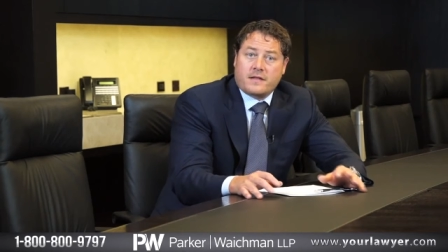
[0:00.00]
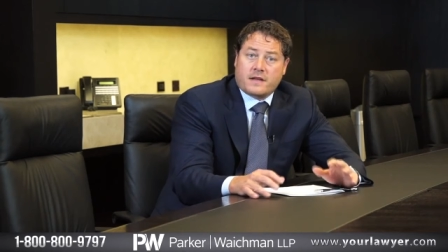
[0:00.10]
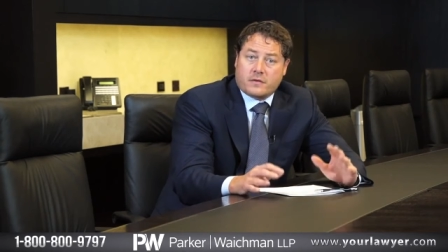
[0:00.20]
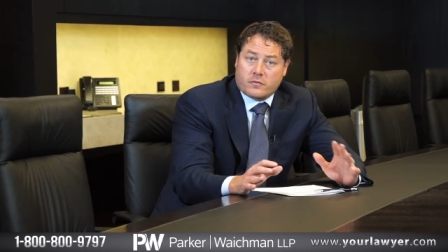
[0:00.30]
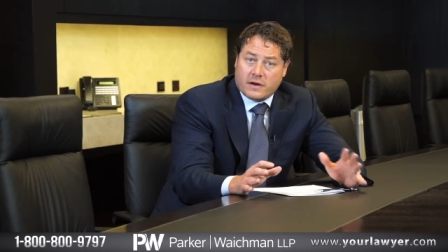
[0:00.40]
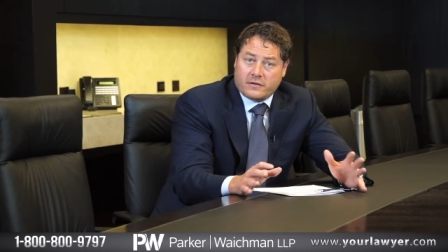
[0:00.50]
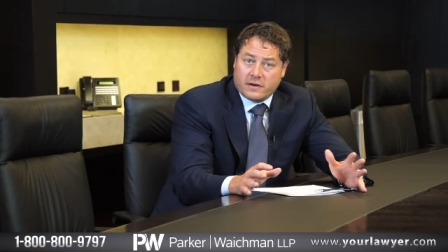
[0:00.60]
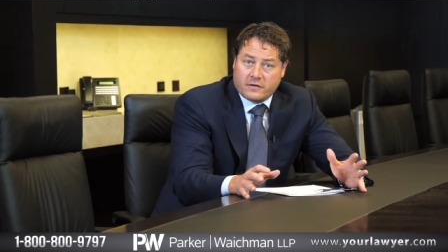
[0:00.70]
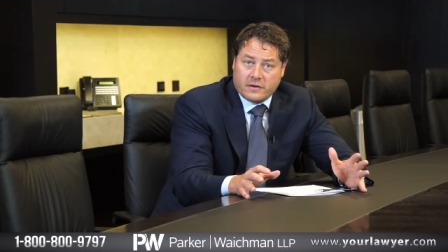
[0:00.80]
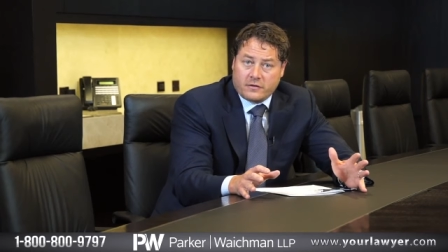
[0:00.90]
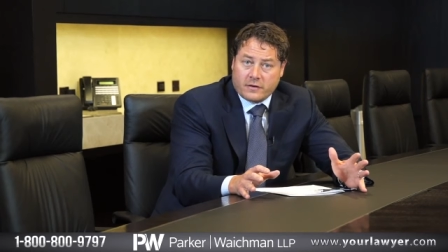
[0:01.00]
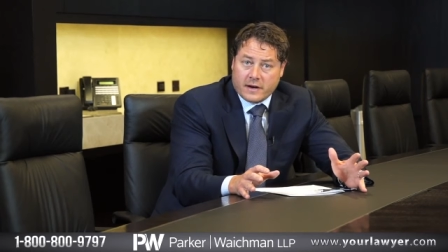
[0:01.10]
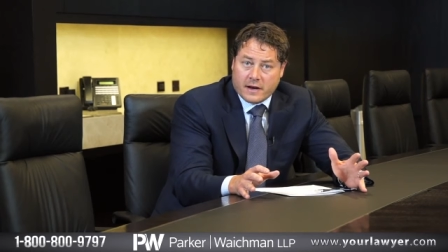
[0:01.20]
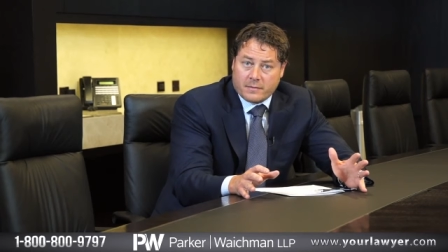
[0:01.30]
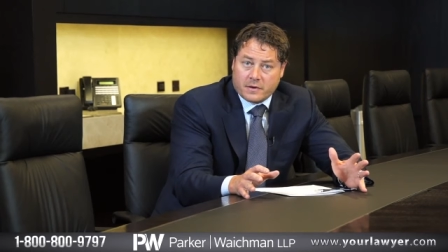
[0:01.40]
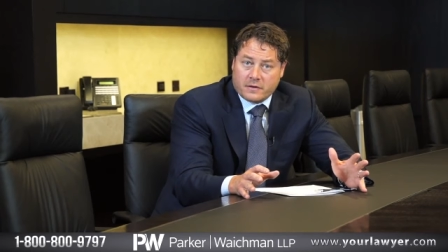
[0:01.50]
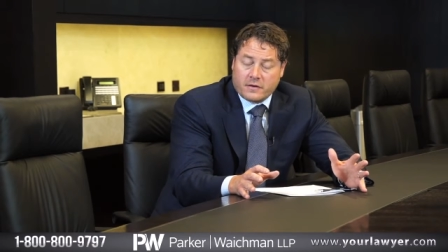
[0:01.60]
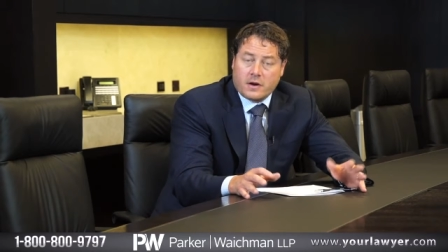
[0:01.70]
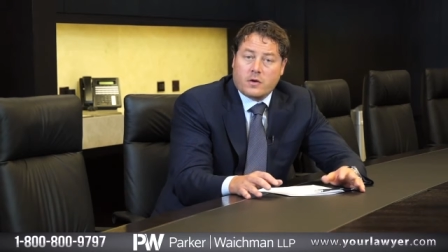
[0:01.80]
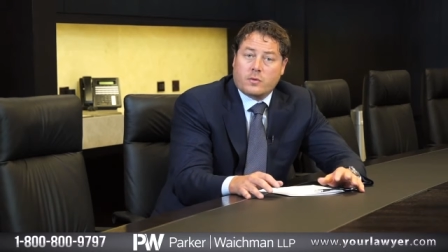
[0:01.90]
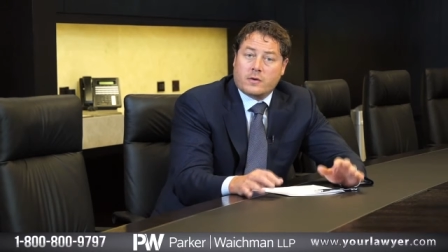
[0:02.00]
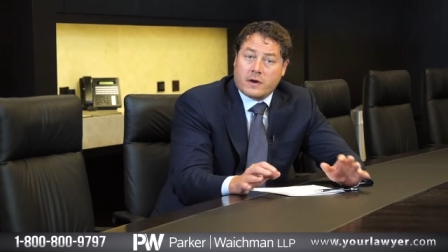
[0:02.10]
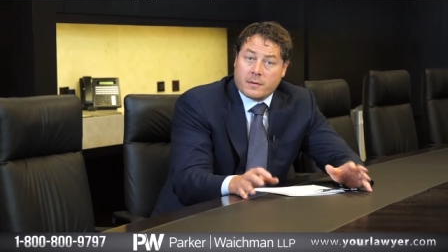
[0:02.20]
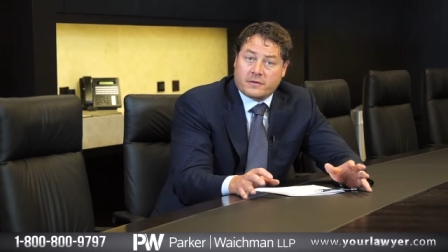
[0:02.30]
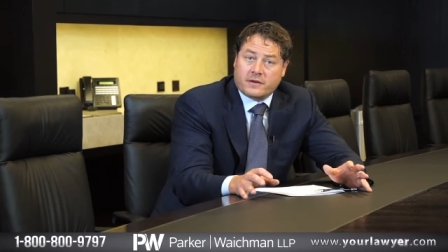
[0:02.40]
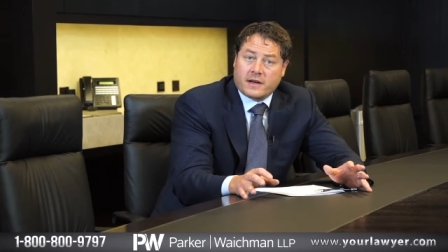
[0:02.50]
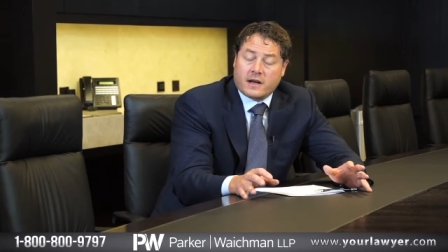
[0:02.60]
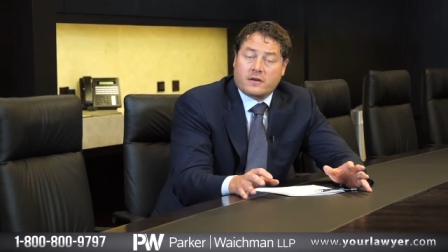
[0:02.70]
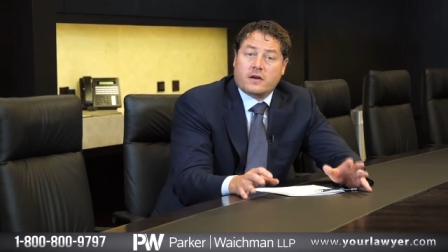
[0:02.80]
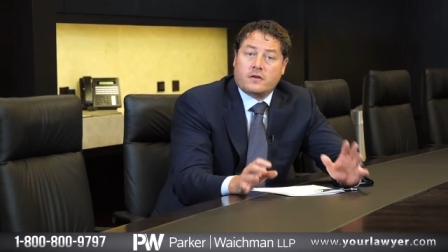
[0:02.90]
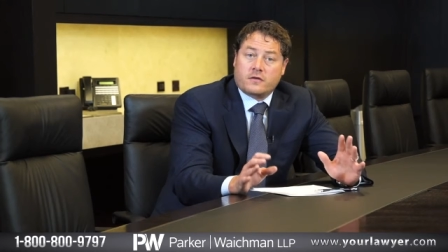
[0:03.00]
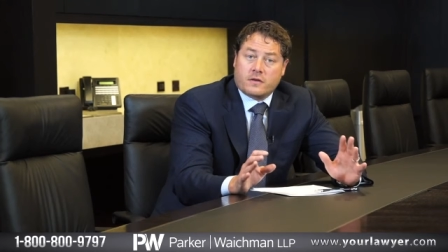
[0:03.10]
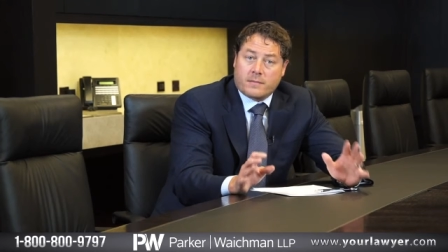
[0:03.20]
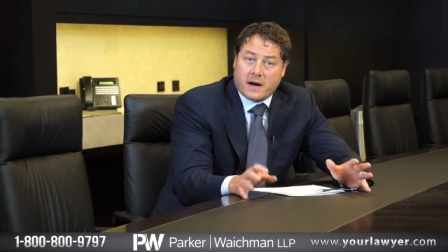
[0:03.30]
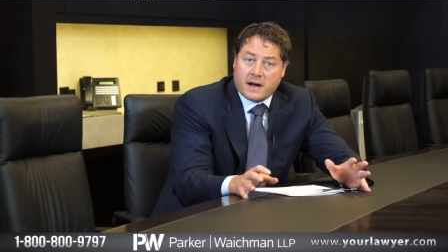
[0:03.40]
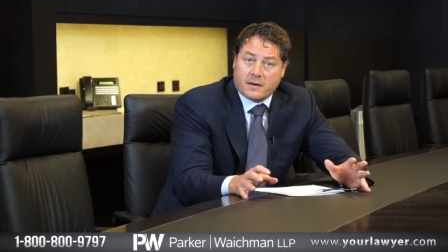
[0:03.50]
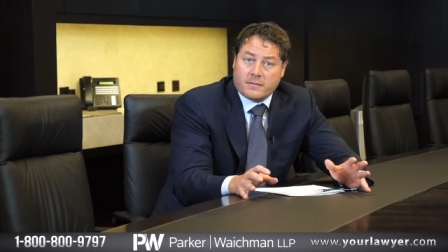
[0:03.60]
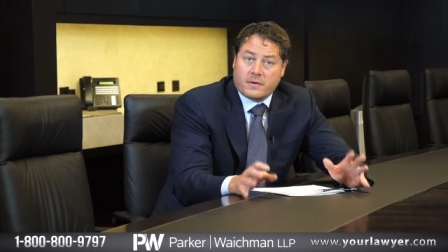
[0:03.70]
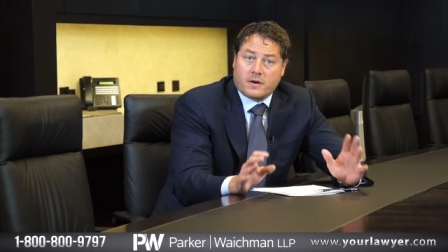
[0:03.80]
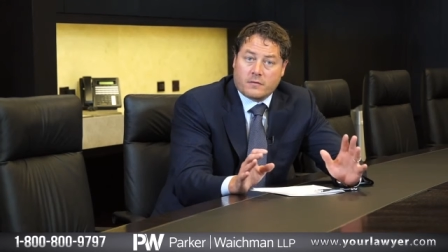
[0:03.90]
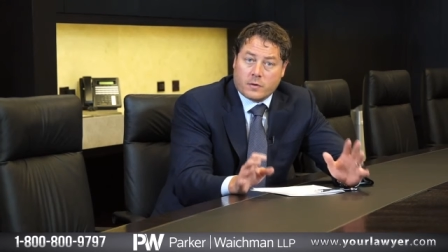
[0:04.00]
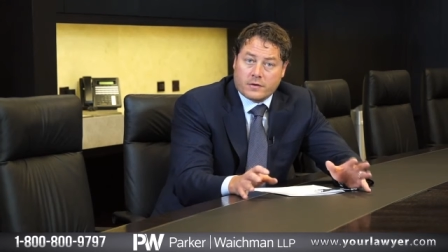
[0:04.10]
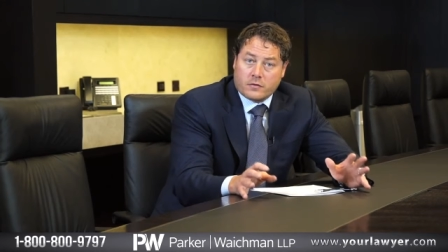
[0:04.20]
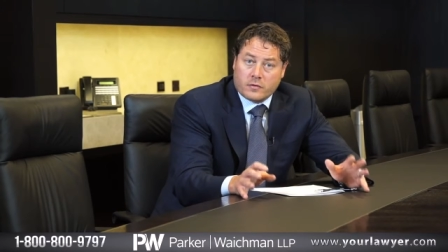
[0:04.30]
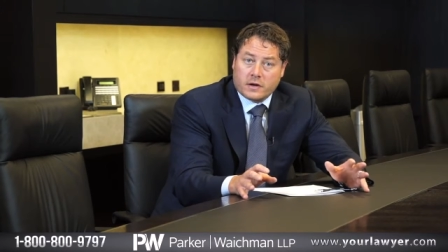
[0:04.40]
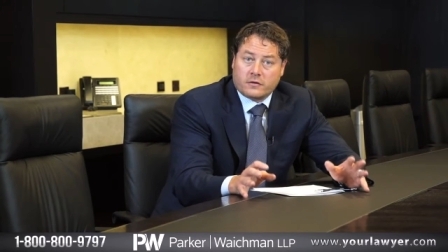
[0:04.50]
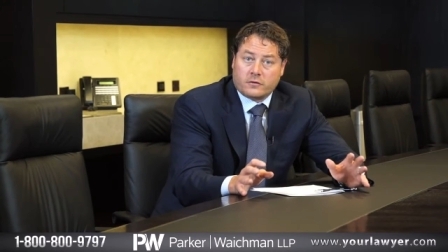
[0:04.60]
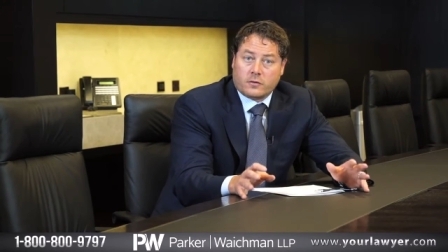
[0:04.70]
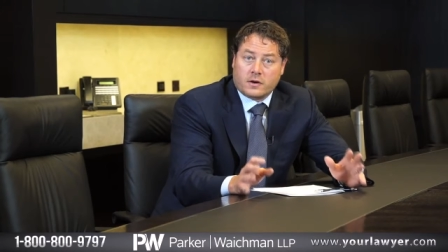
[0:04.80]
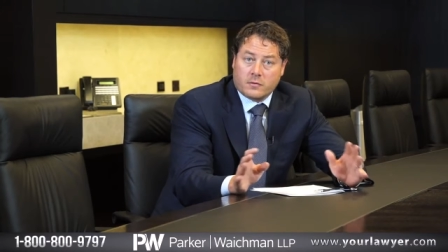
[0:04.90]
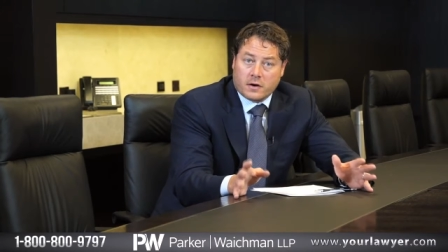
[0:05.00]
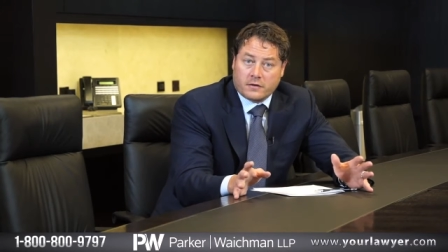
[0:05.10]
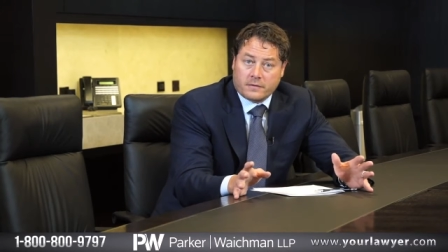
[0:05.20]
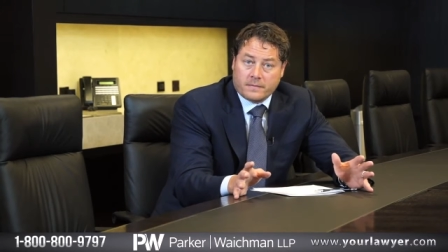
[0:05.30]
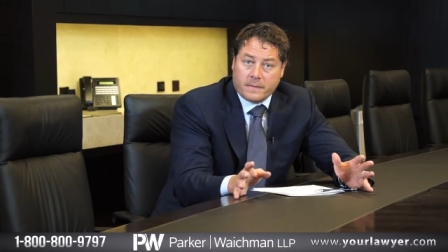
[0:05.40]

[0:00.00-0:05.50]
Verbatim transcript: that the resident's injury happened, we were able to get to the bottom of what the real story was.